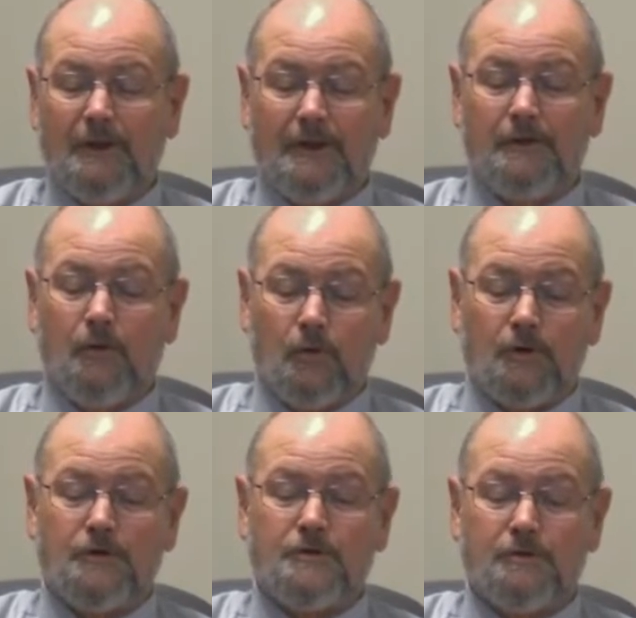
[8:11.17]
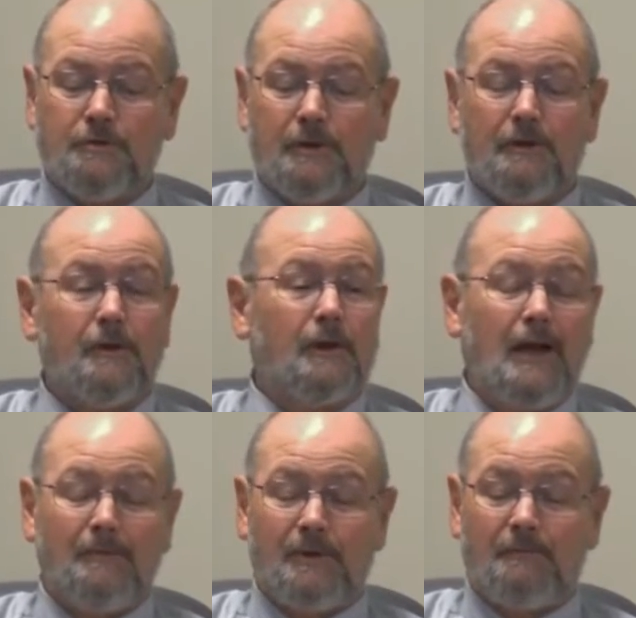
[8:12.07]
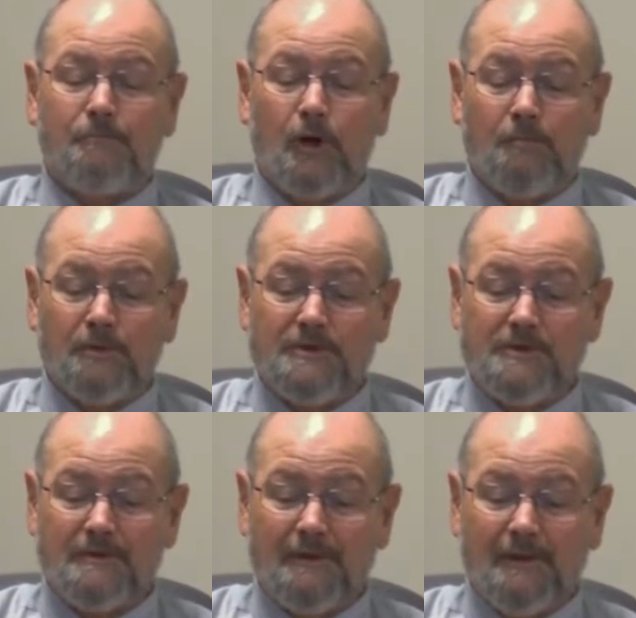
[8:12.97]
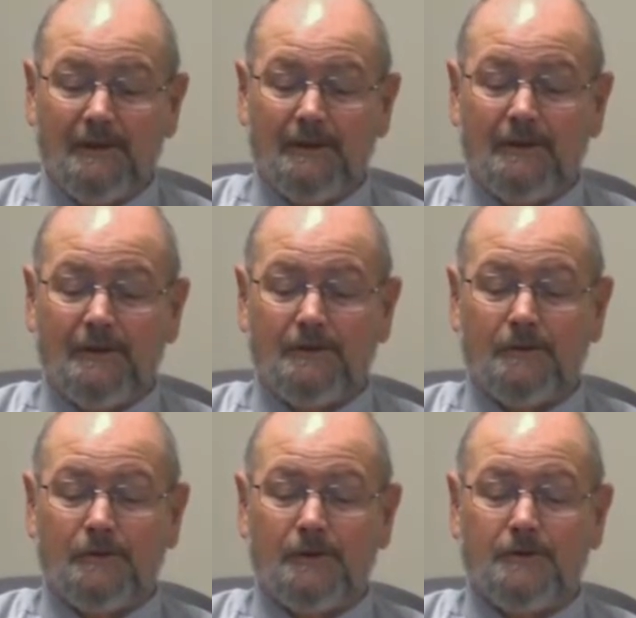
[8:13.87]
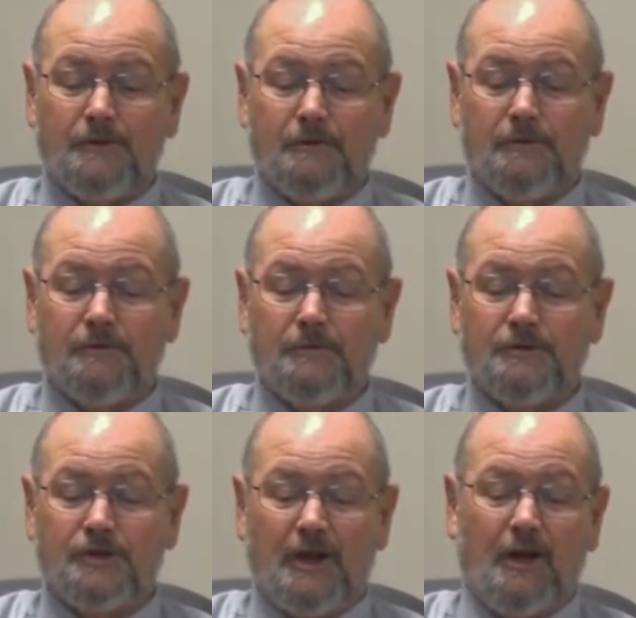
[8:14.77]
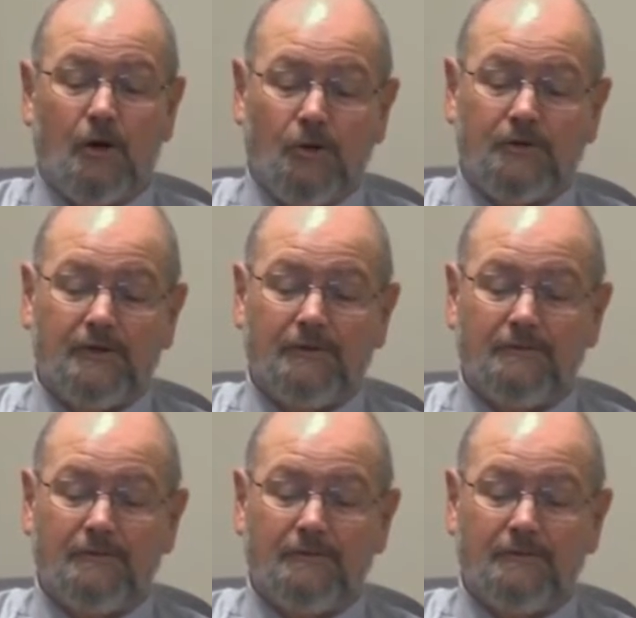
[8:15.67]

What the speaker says: in order to, here the lamed of purpose, in order to shakot,